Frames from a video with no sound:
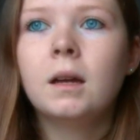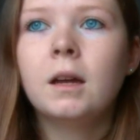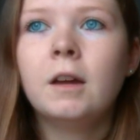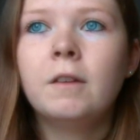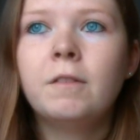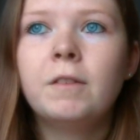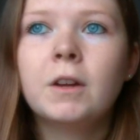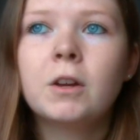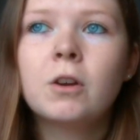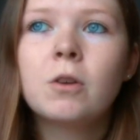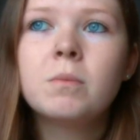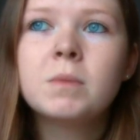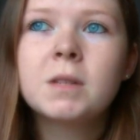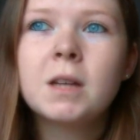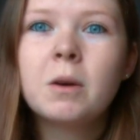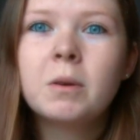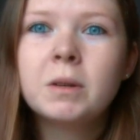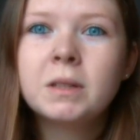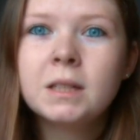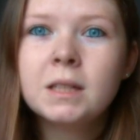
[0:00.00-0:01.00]
if it comes
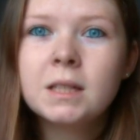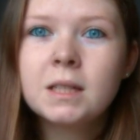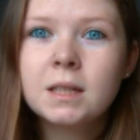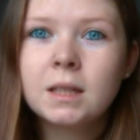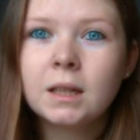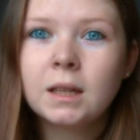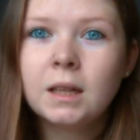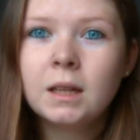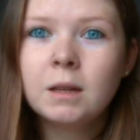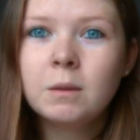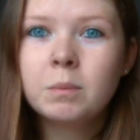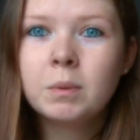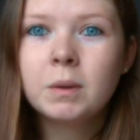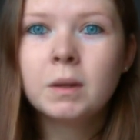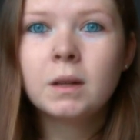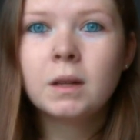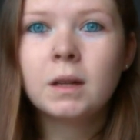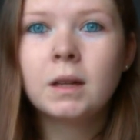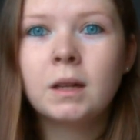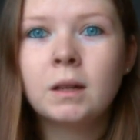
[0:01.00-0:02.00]
out in your sleep,
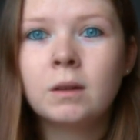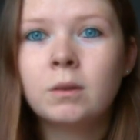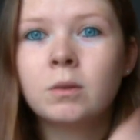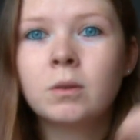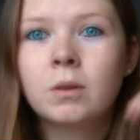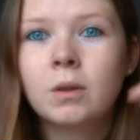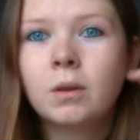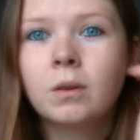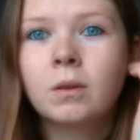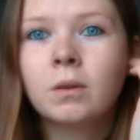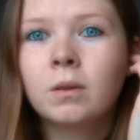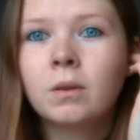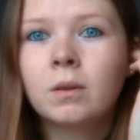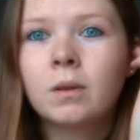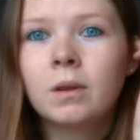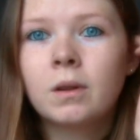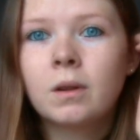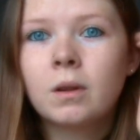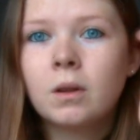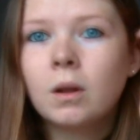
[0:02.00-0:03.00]
it'll
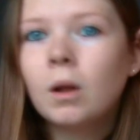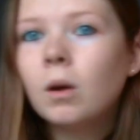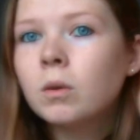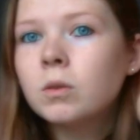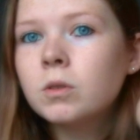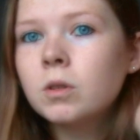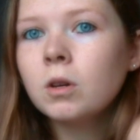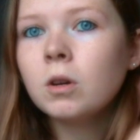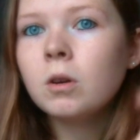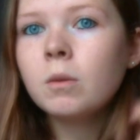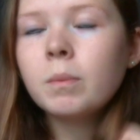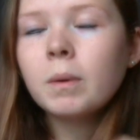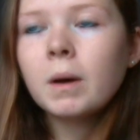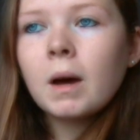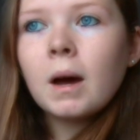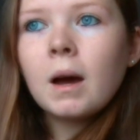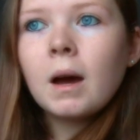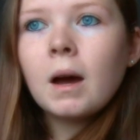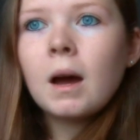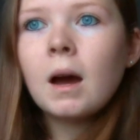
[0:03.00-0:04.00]
close up.
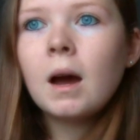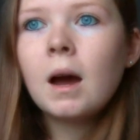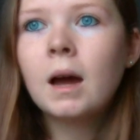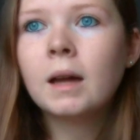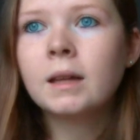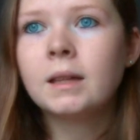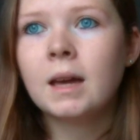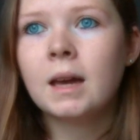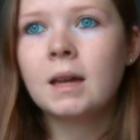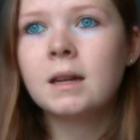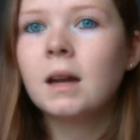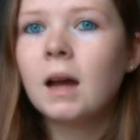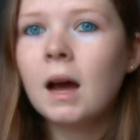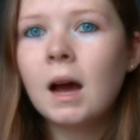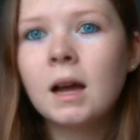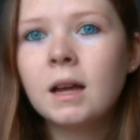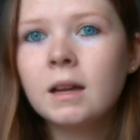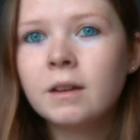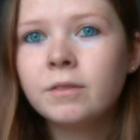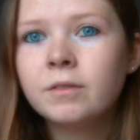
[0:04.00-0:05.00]
Again,
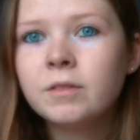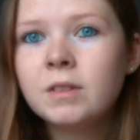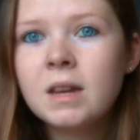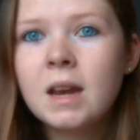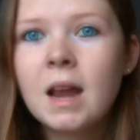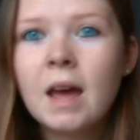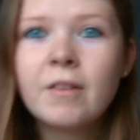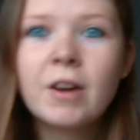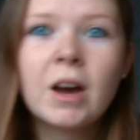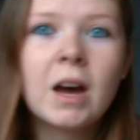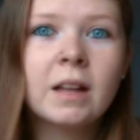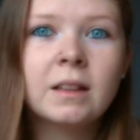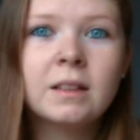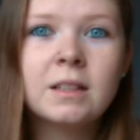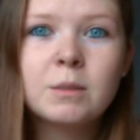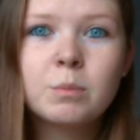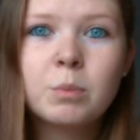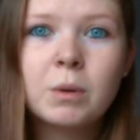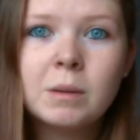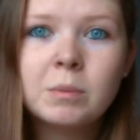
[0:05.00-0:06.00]
I have never had
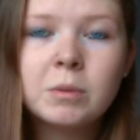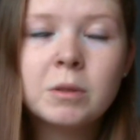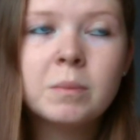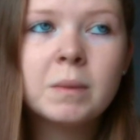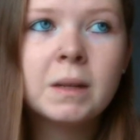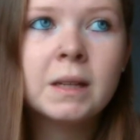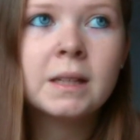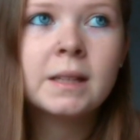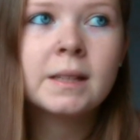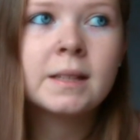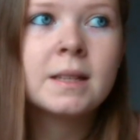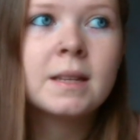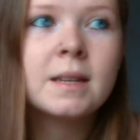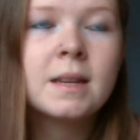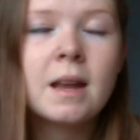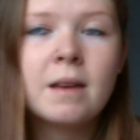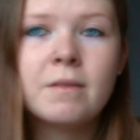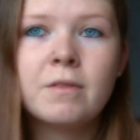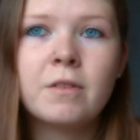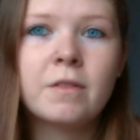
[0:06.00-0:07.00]
this problem. It has
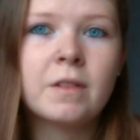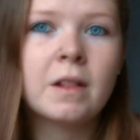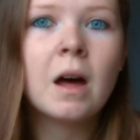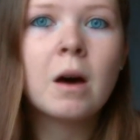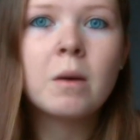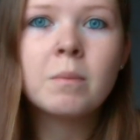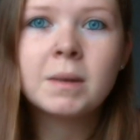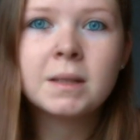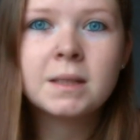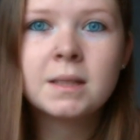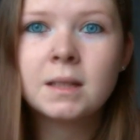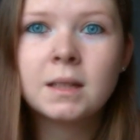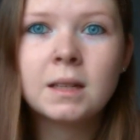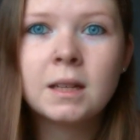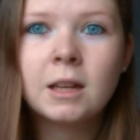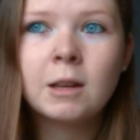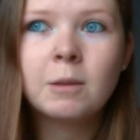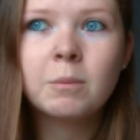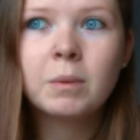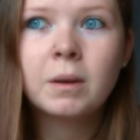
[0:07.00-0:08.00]
never fell out in my
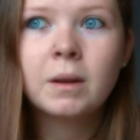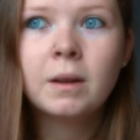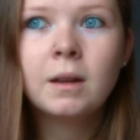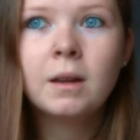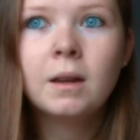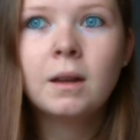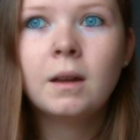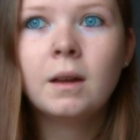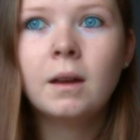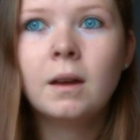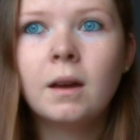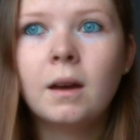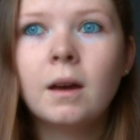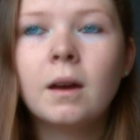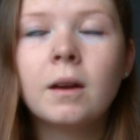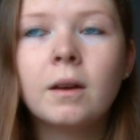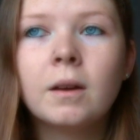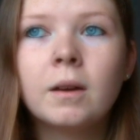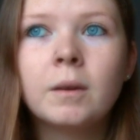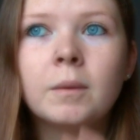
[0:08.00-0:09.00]
sleep.
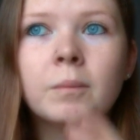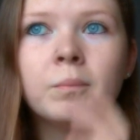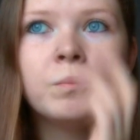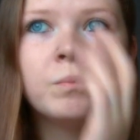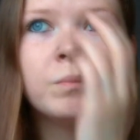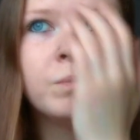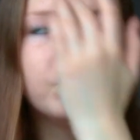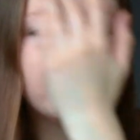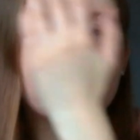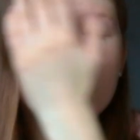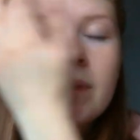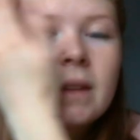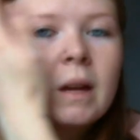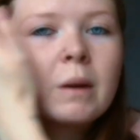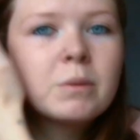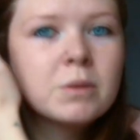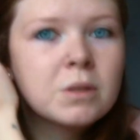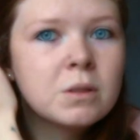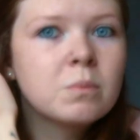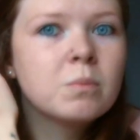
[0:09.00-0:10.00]

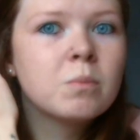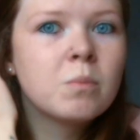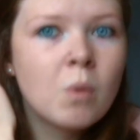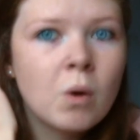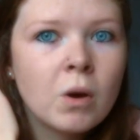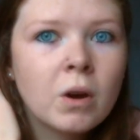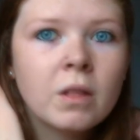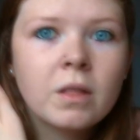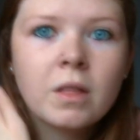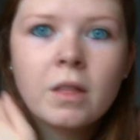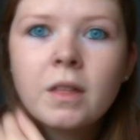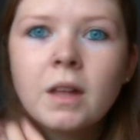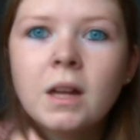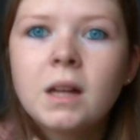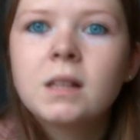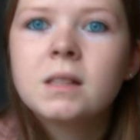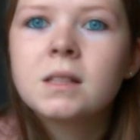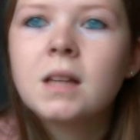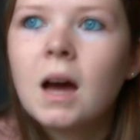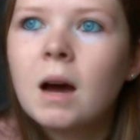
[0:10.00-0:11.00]
That was one of the
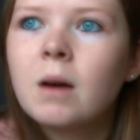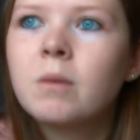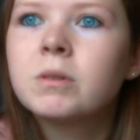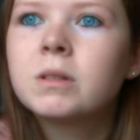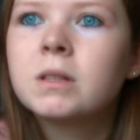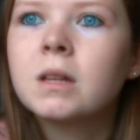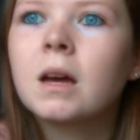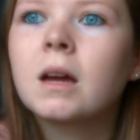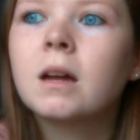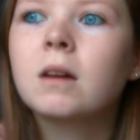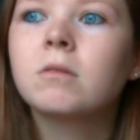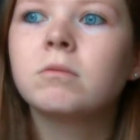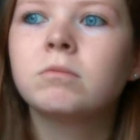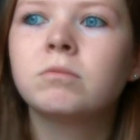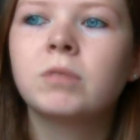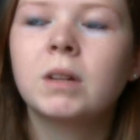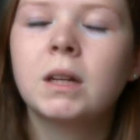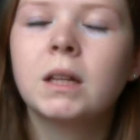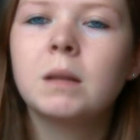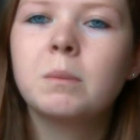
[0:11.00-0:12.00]
things that I was like
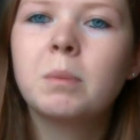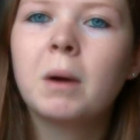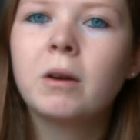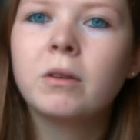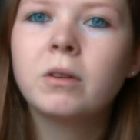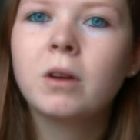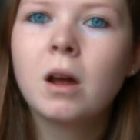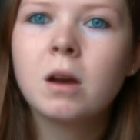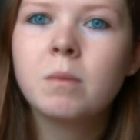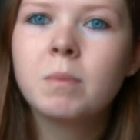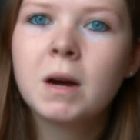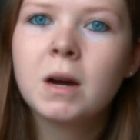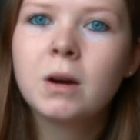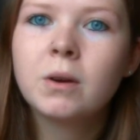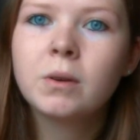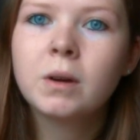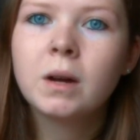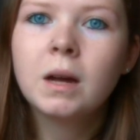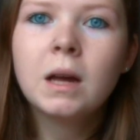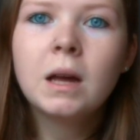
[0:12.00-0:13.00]
really paranoid
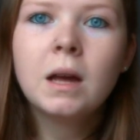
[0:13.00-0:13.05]
about.